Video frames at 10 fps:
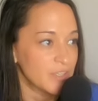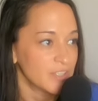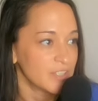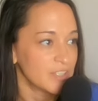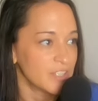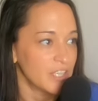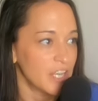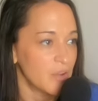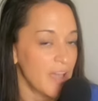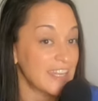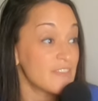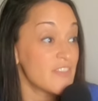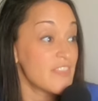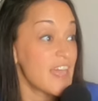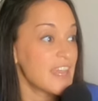Yeah. You know, and
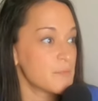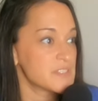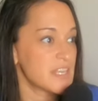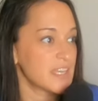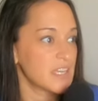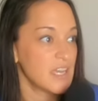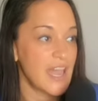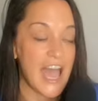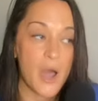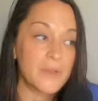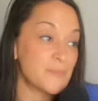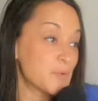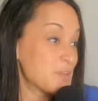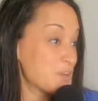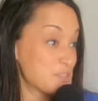even then it was like how many
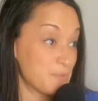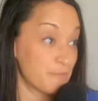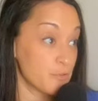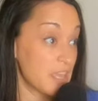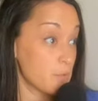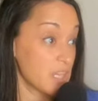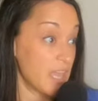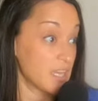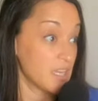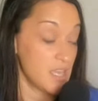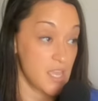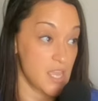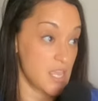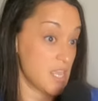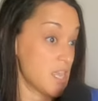more years before they were like
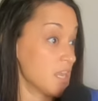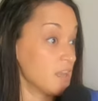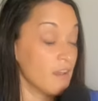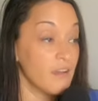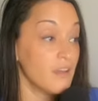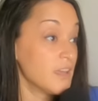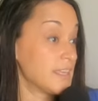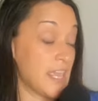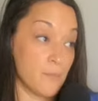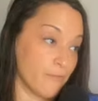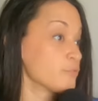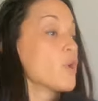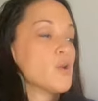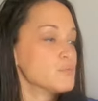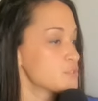in Game of
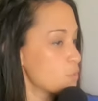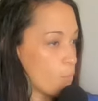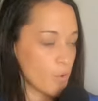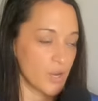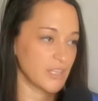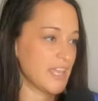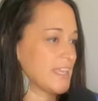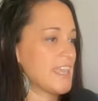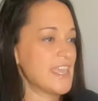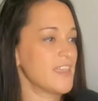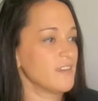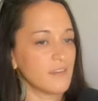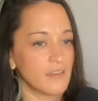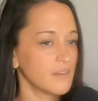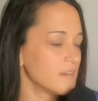Thrones or like
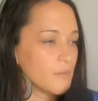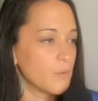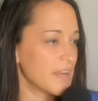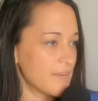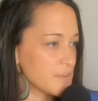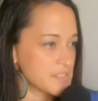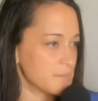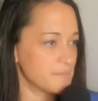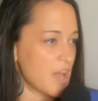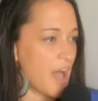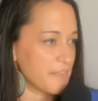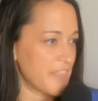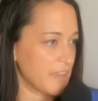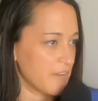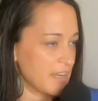in whatever's the hot
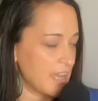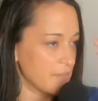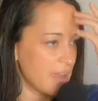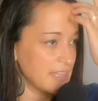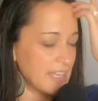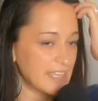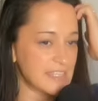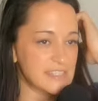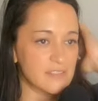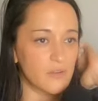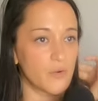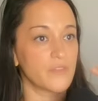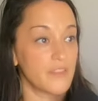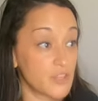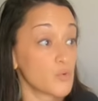thing right now, right? Like it's or, or
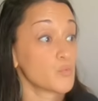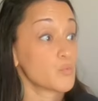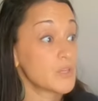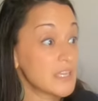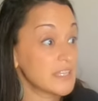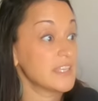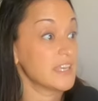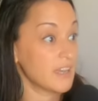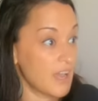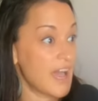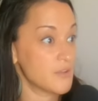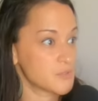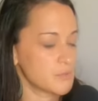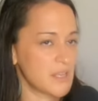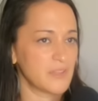that they're really a
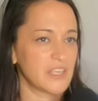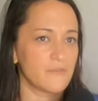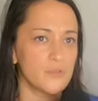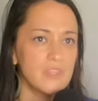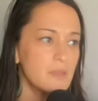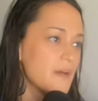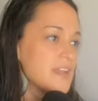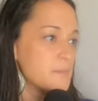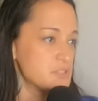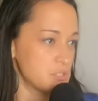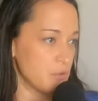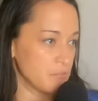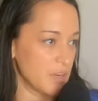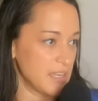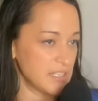household name. Like if you think about Emma Stone,
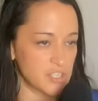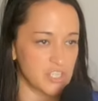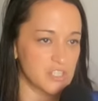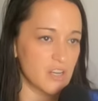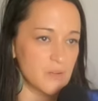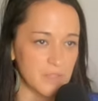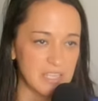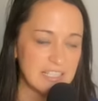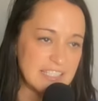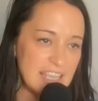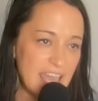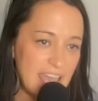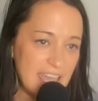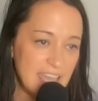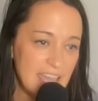right? Like she started with Easy
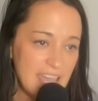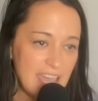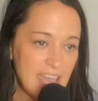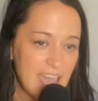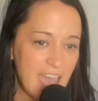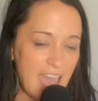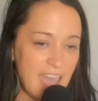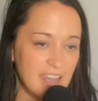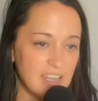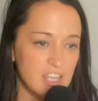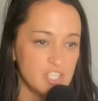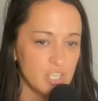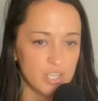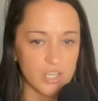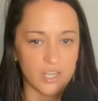A and it
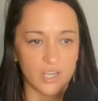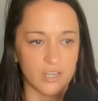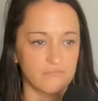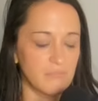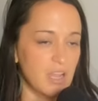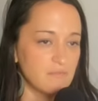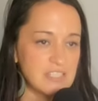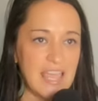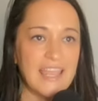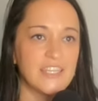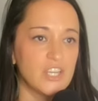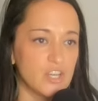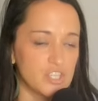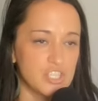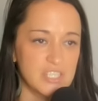took her 10
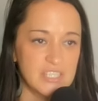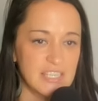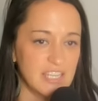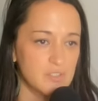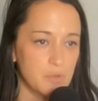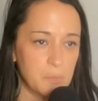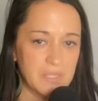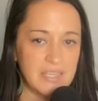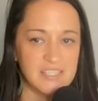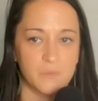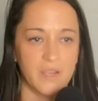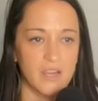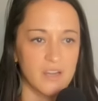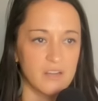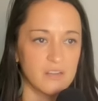years just to get to a place
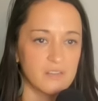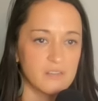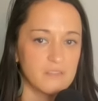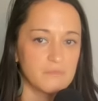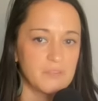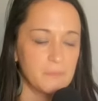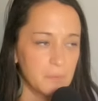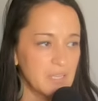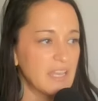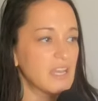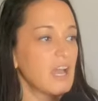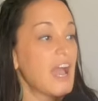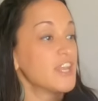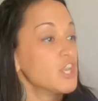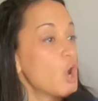where people were like,
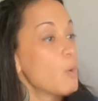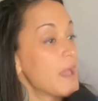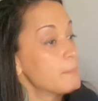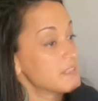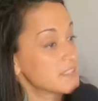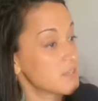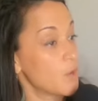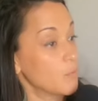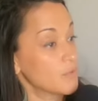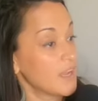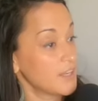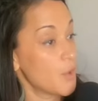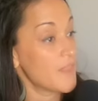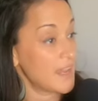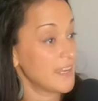I know Emma Stone. I yeah.
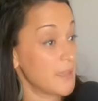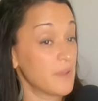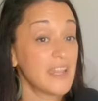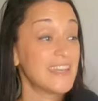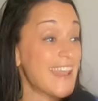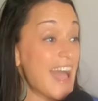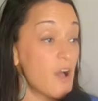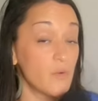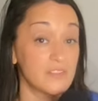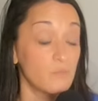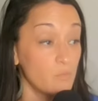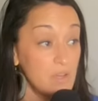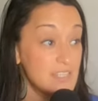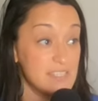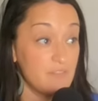know that name. Now, what
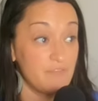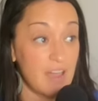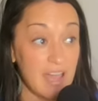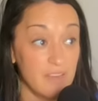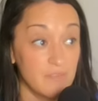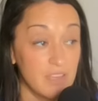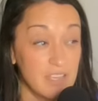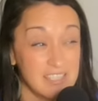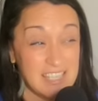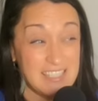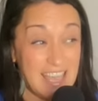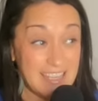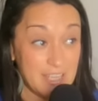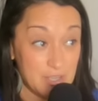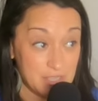is it, five to
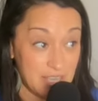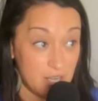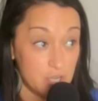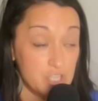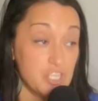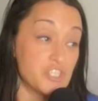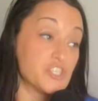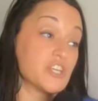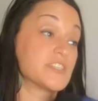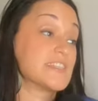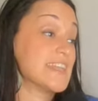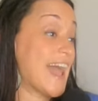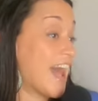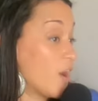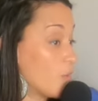10 years later? She's just
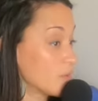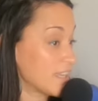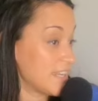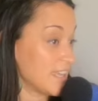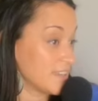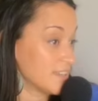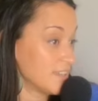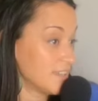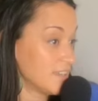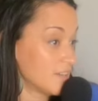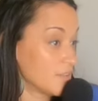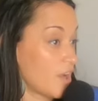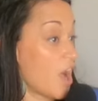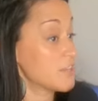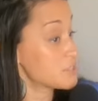now getting
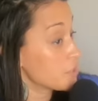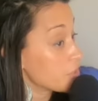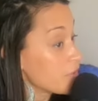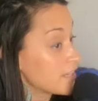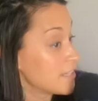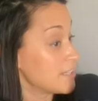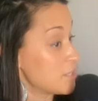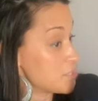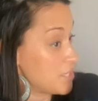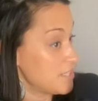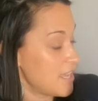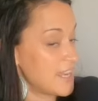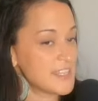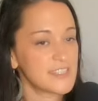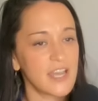Oscar recognition. Right. And
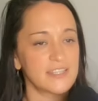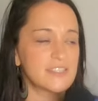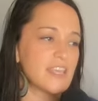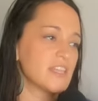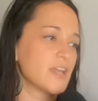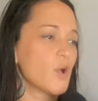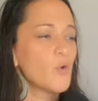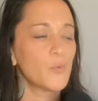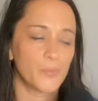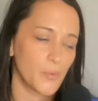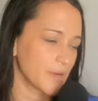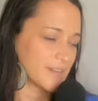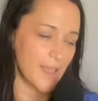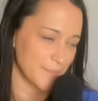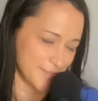it's not to say like, oh, poor
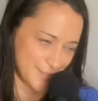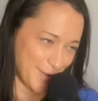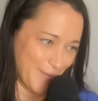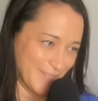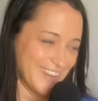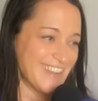Emma Stone.